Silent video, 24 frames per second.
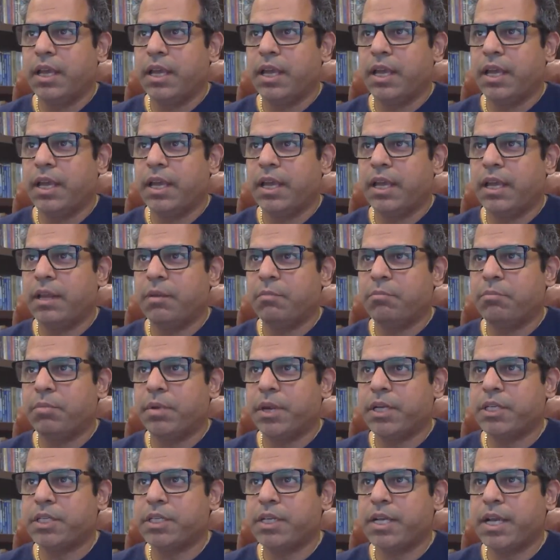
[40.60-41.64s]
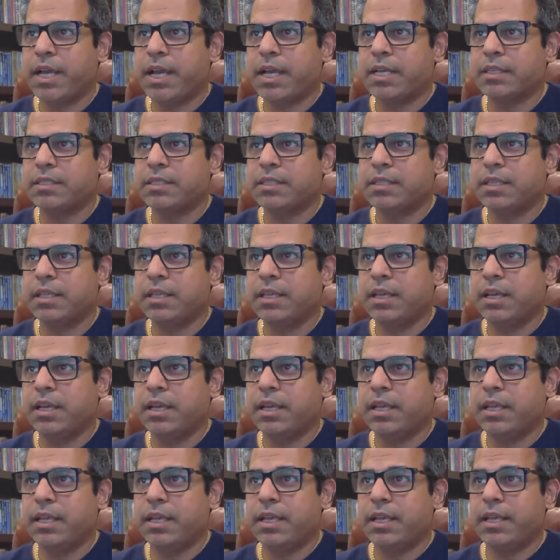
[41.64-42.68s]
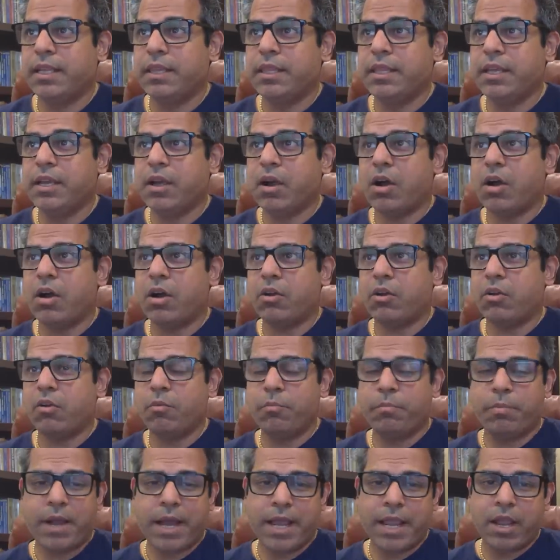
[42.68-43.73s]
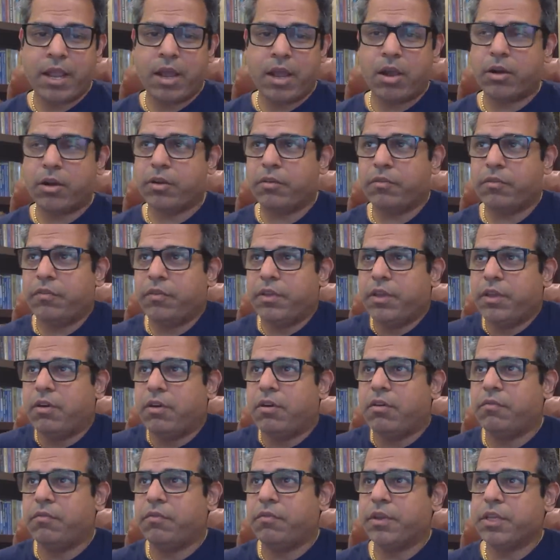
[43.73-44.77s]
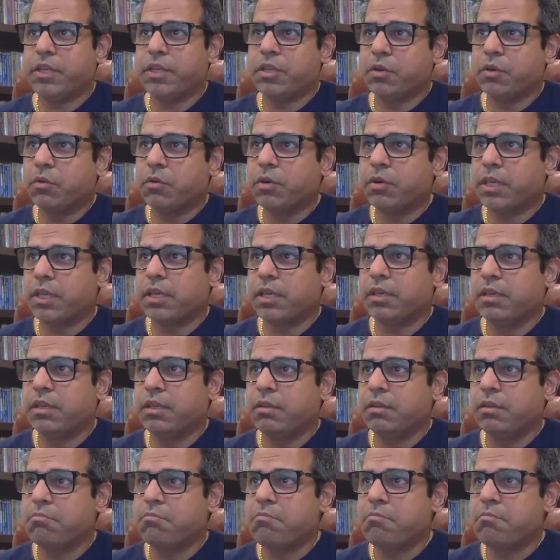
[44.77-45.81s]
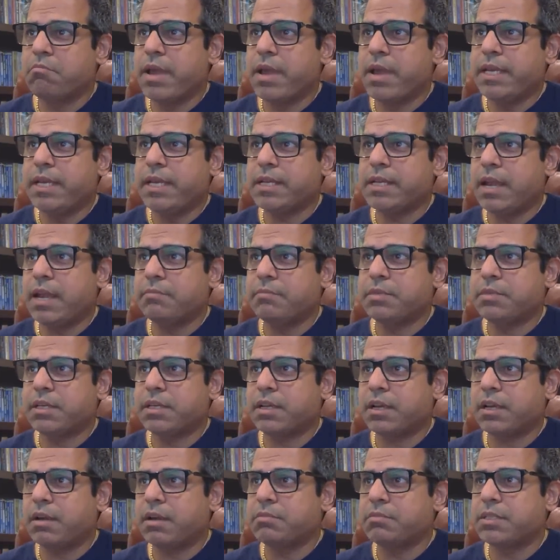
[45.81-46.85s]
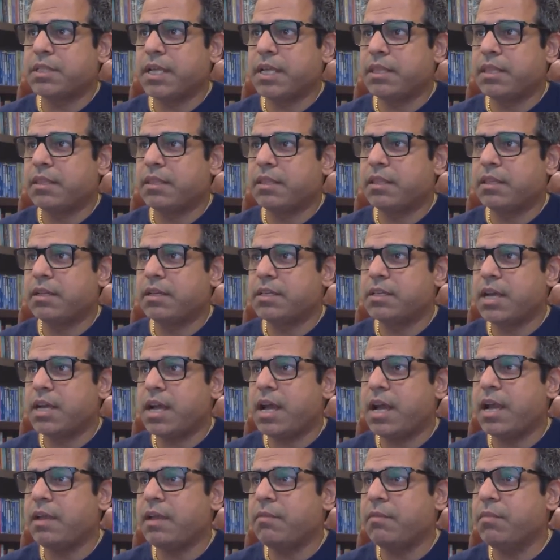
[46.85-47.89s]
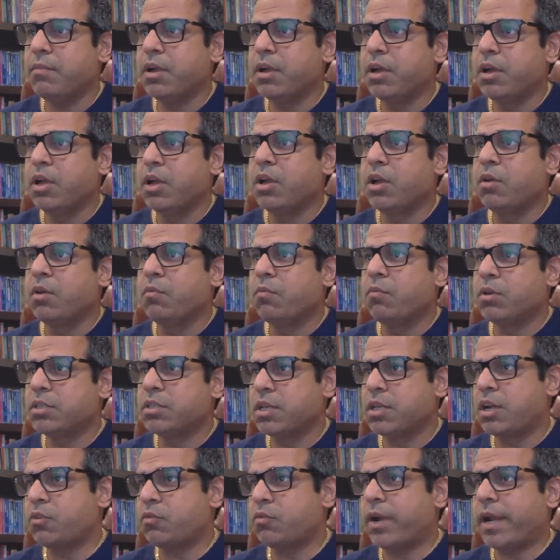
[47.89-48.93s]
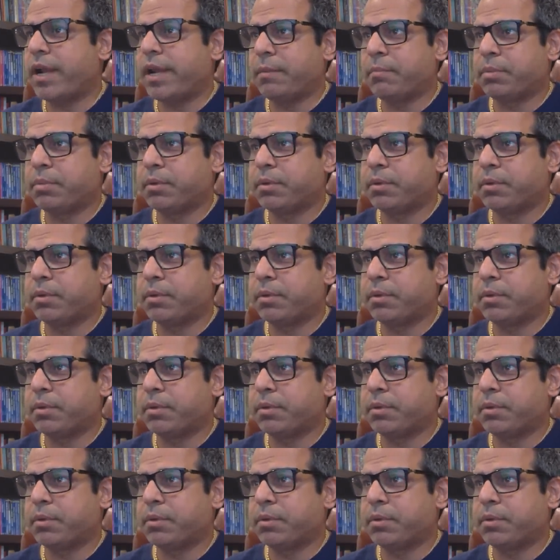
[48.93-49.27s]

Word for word: And Parikshana asked the in the autobiography of a yogi, many times it comes that the time was not ripe.